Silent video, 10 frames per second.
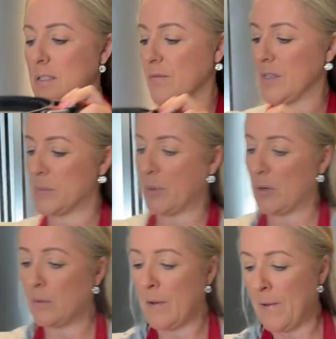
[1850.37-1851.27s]
enjoy
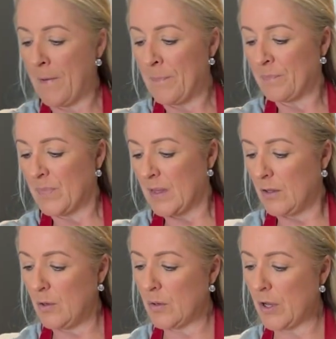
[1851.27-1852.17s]
these
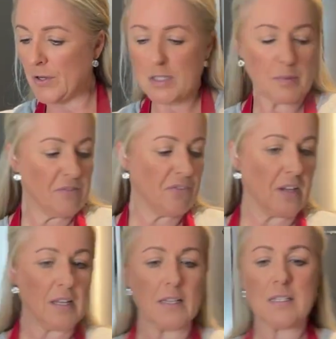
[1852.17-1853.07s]
beautiful flavours that are all
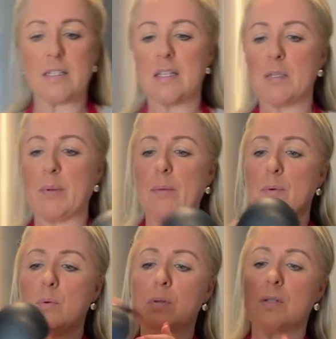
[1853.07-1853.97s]
coming together in
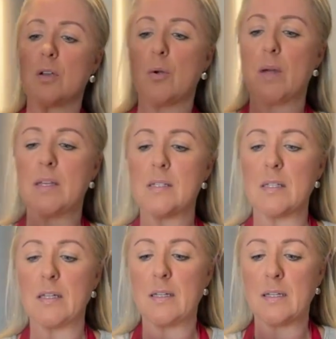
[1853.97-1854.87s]
this dish. Okay,
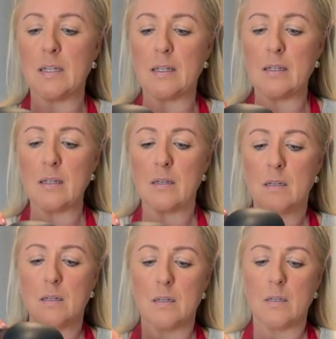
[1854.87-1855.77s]
now I'm just going to
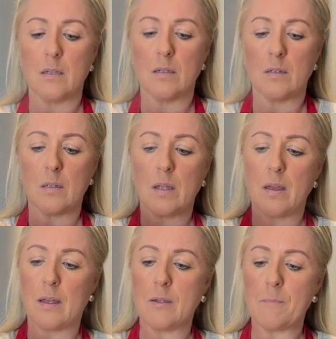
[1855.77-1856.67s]
check
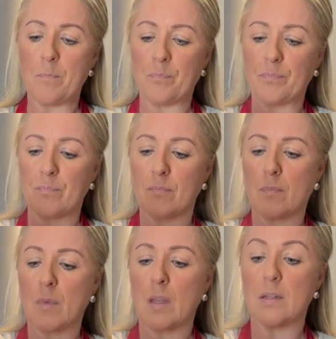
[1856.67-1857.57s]
just to
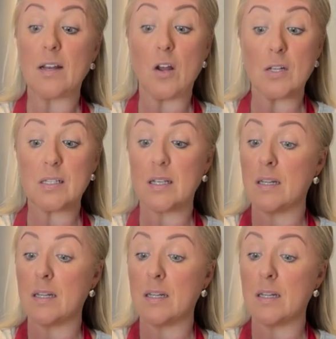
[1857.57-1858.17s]
see